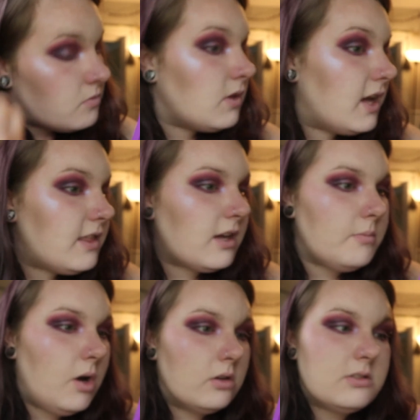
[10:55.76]
I think
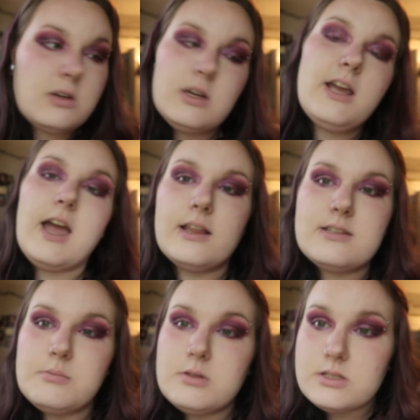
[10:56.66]
I'm also gonna add
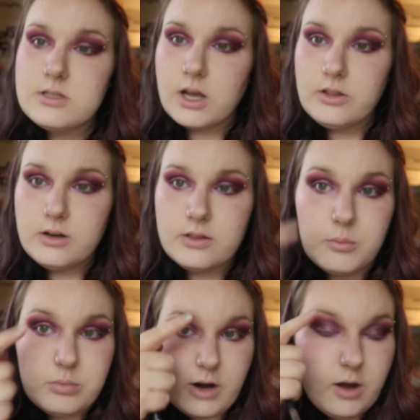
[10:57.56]
some of this color on the
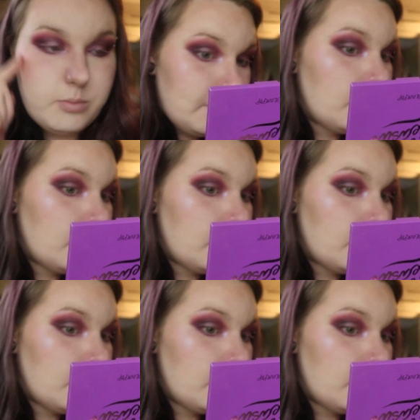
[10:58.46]
brow.